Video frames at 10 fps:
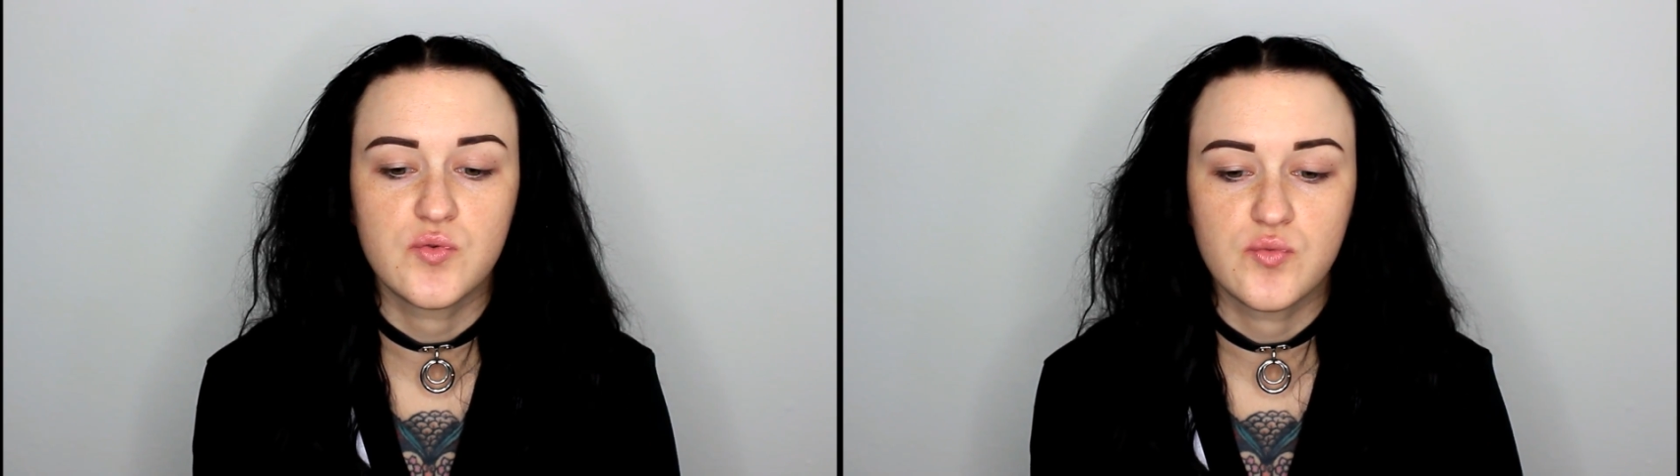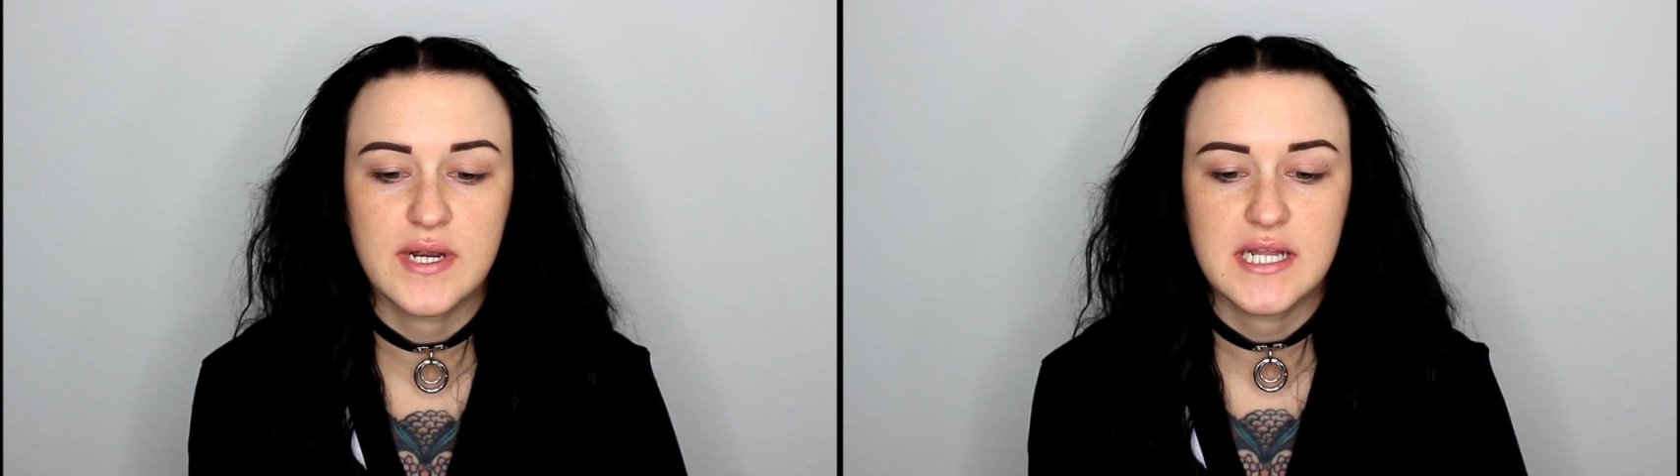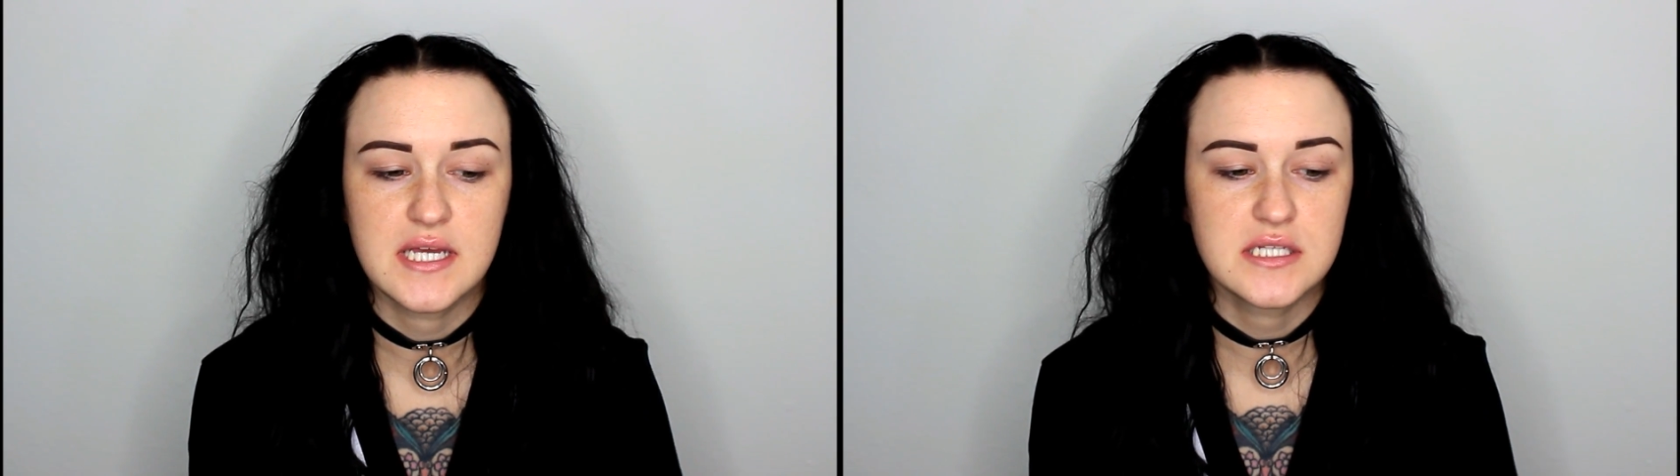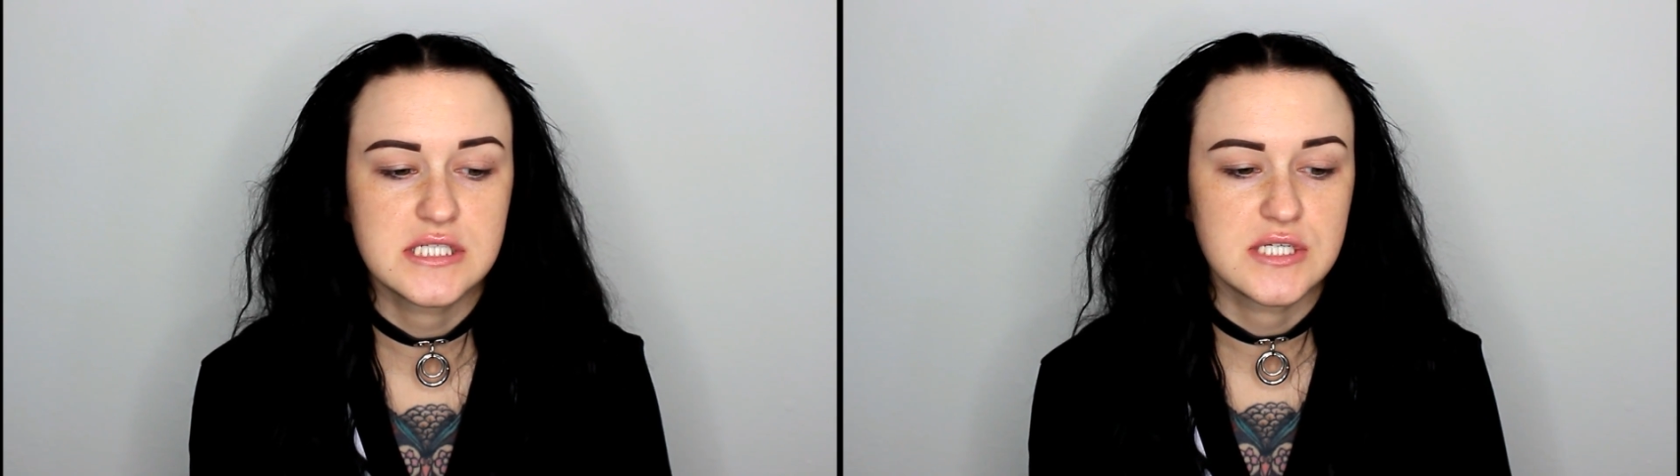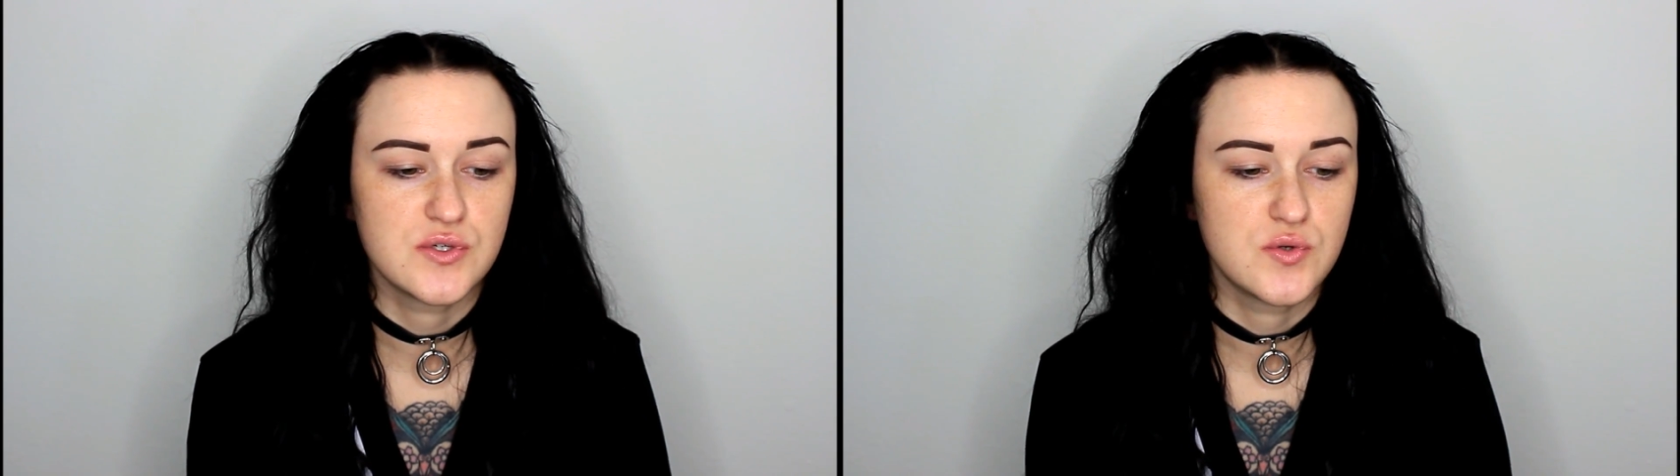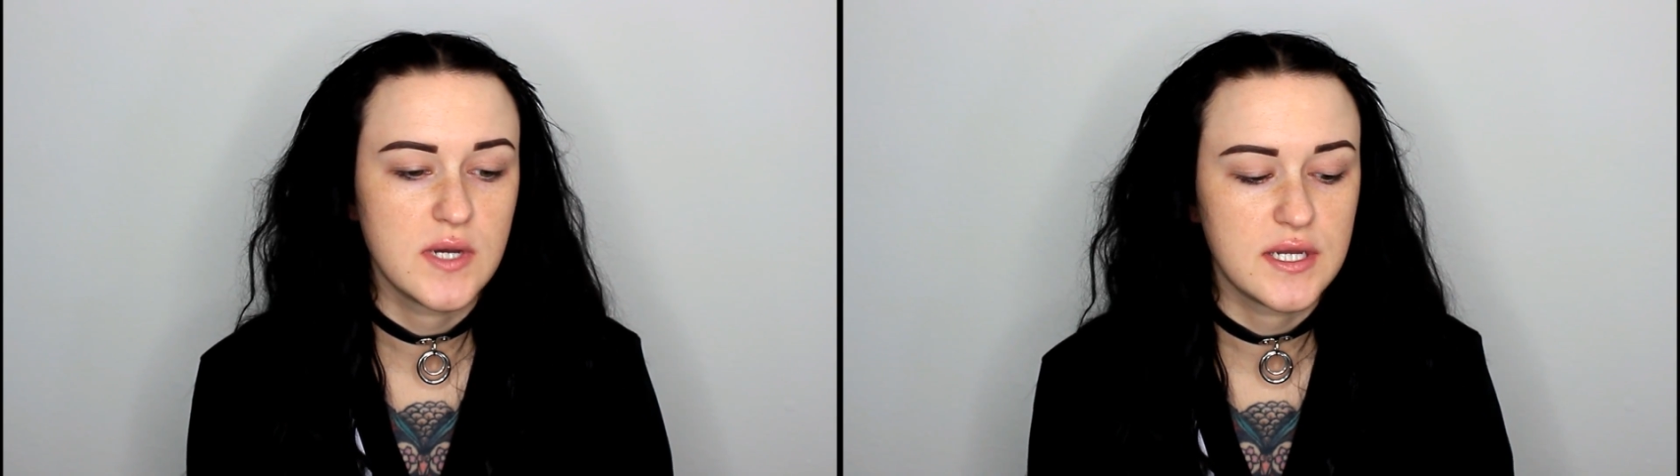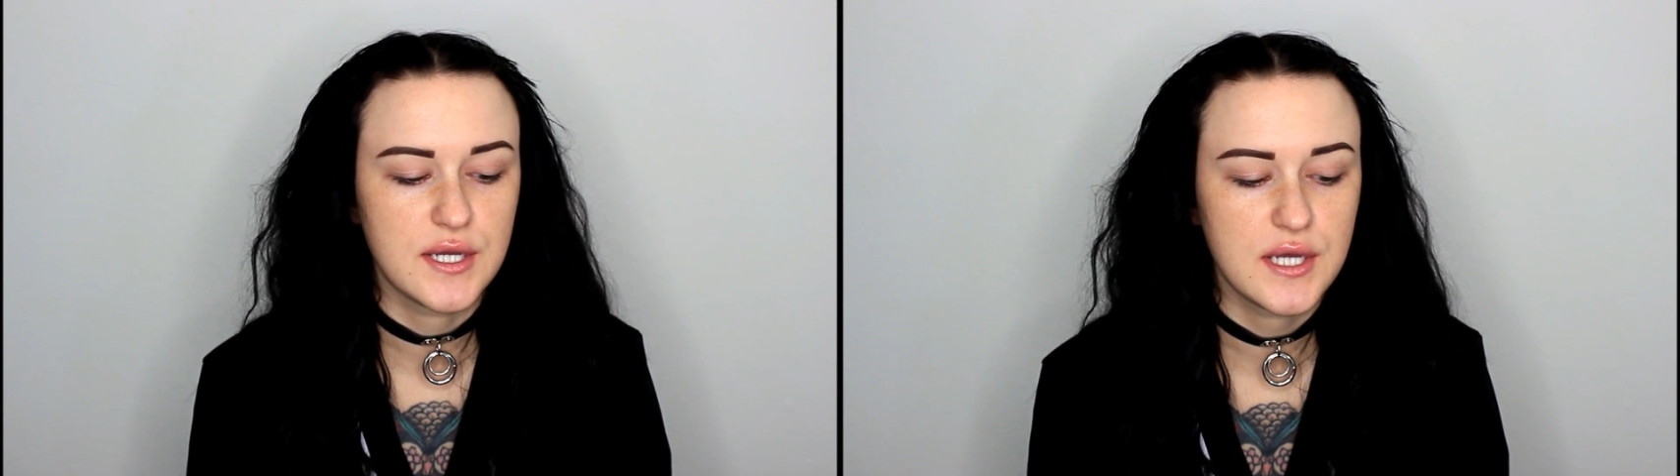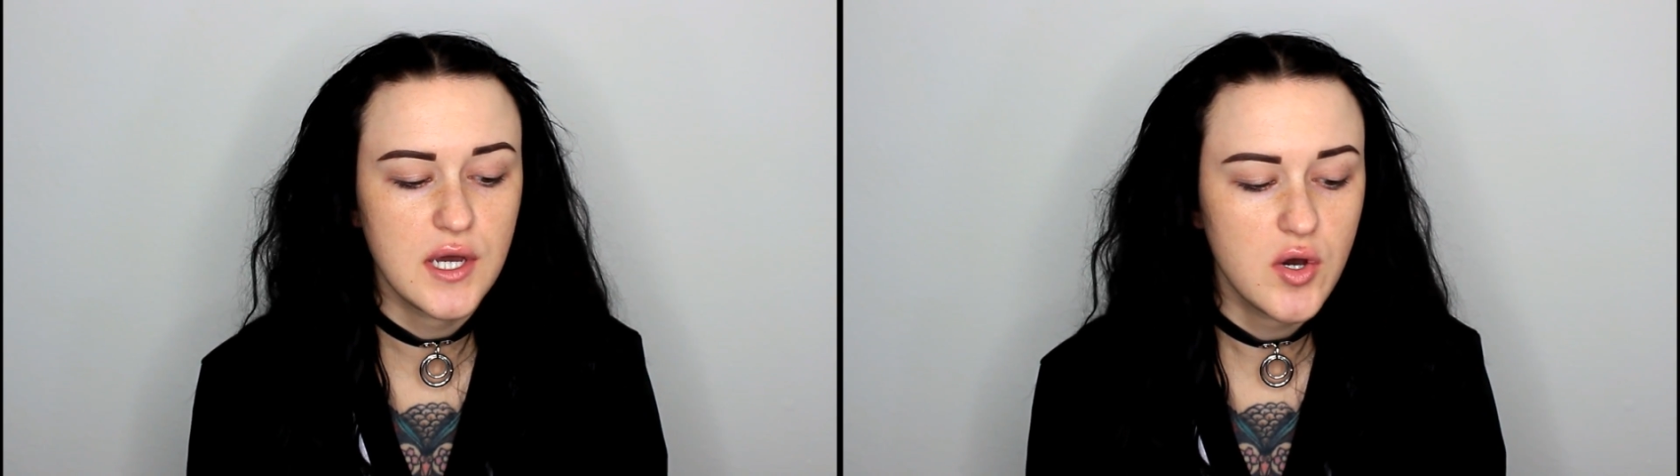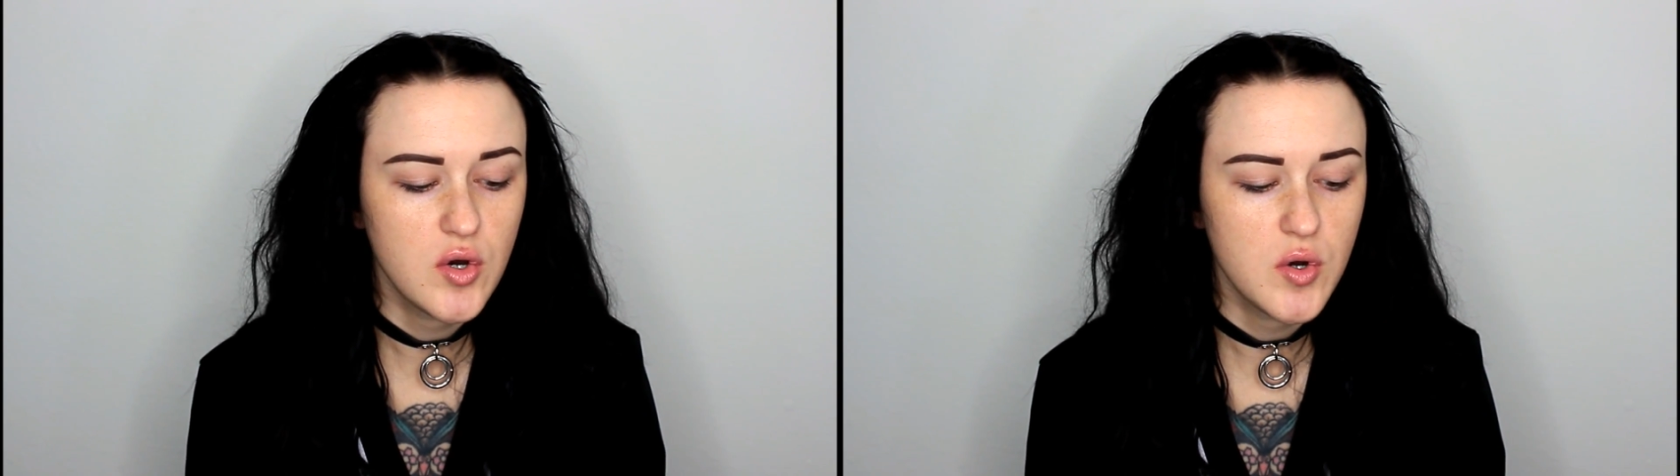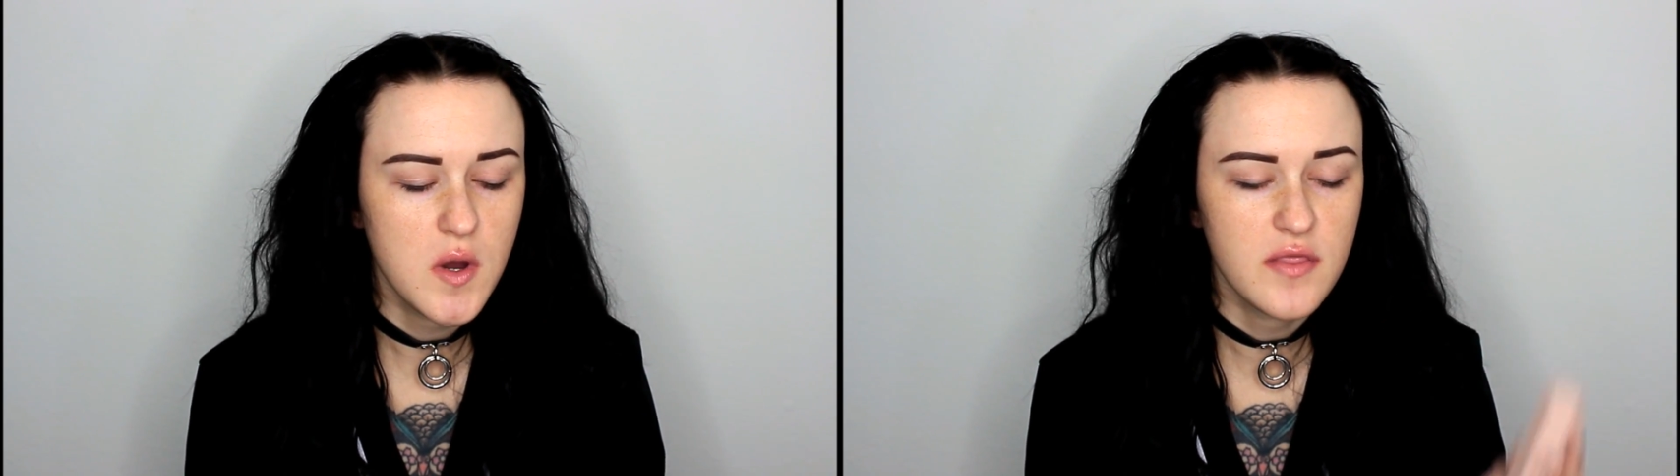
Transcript: ready to go.